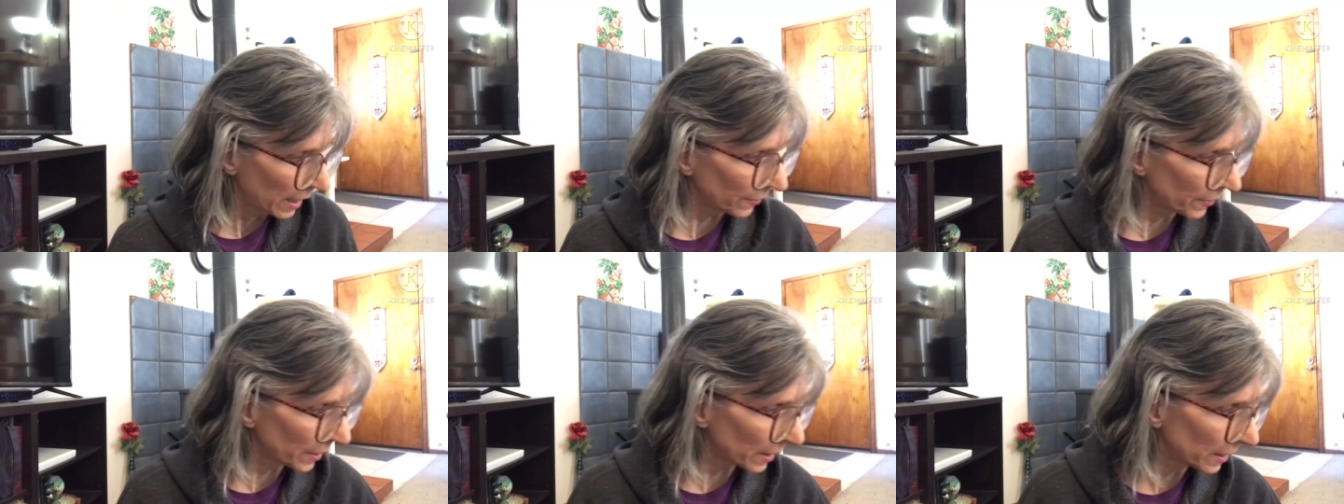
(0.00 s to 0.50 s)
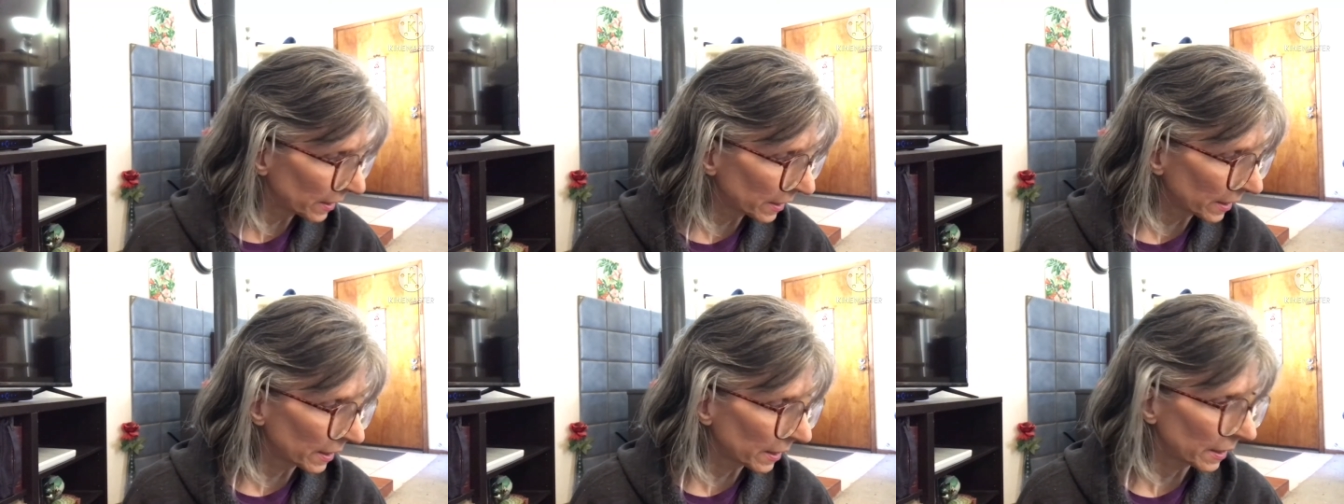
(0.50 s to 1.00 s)
then
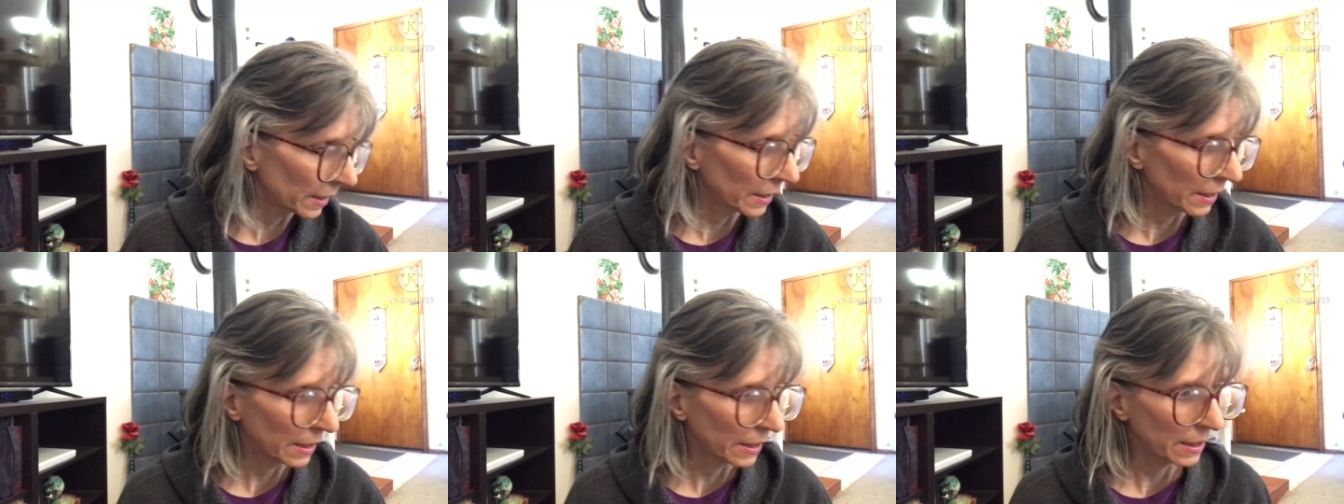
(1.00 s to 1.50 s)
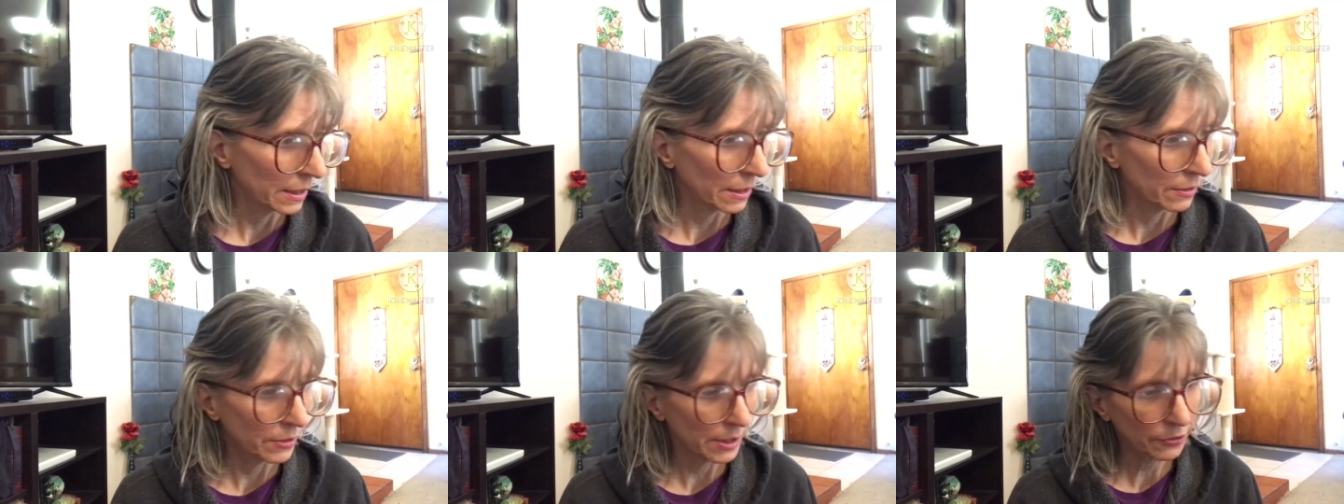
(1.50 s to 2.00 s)

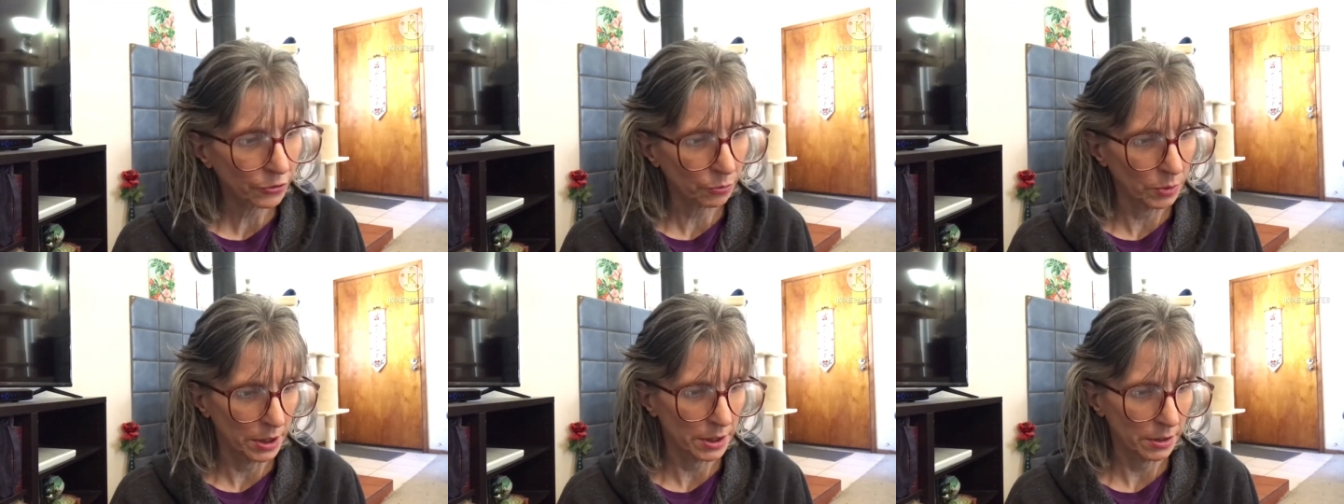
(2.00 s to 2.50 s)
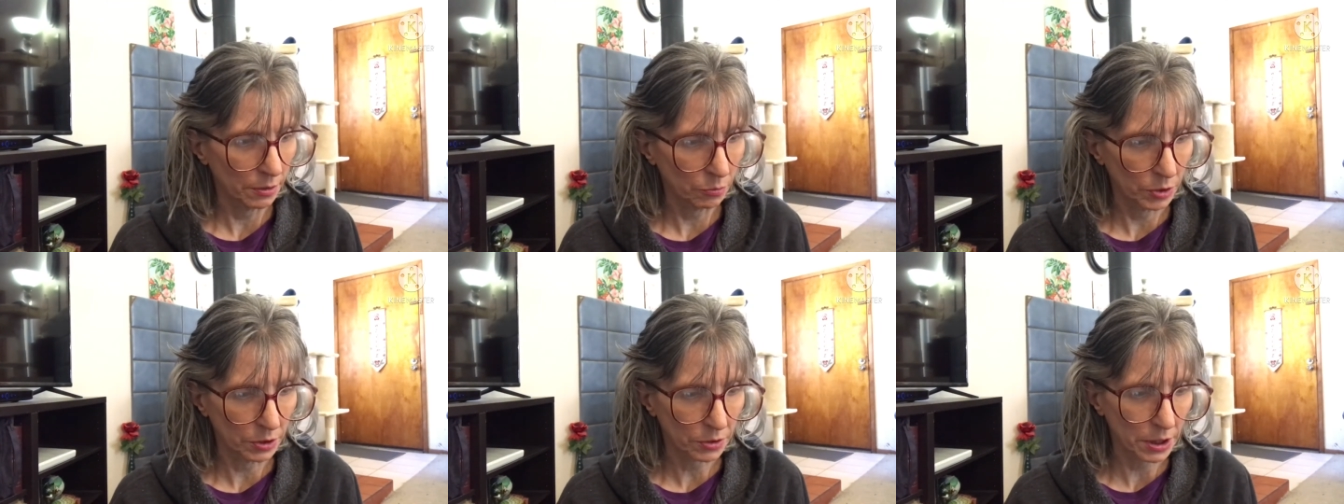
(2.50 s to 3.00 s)
this one
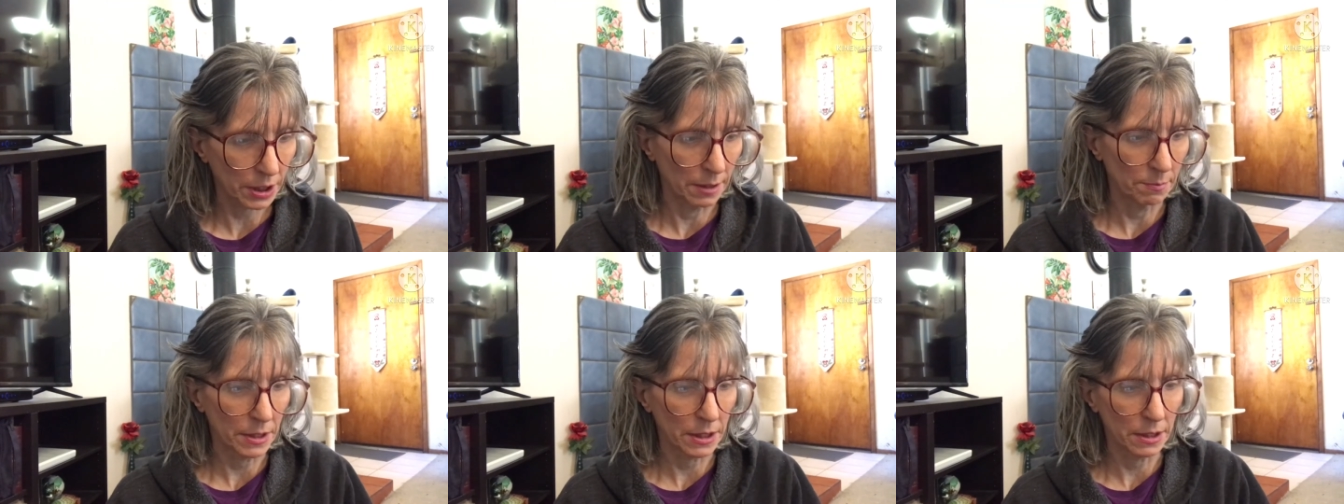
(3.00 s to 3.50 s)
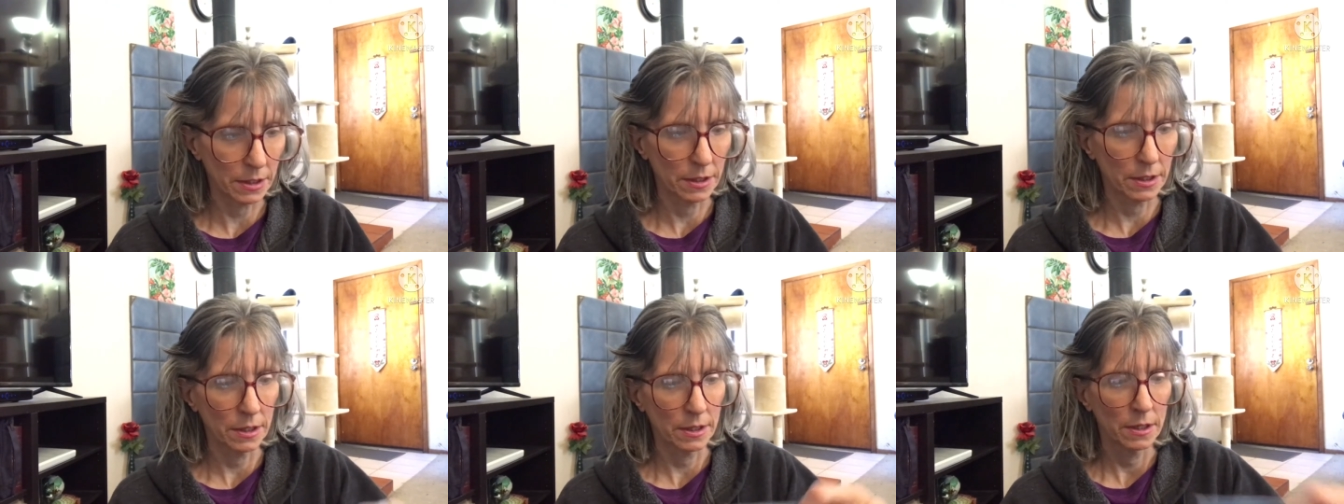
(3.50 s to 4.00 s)
will come
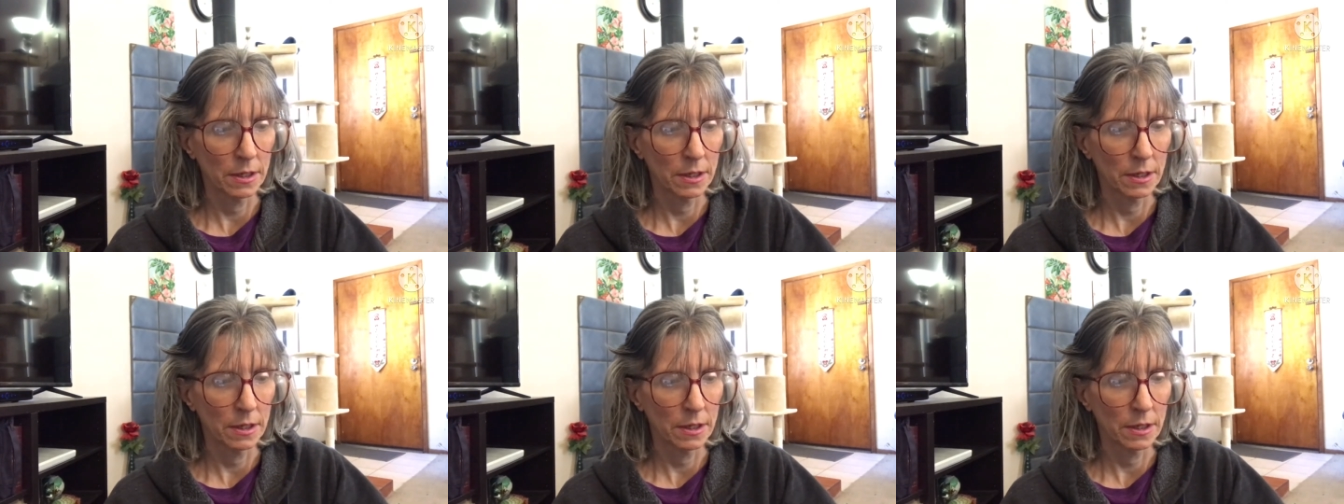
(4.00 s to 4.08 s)
in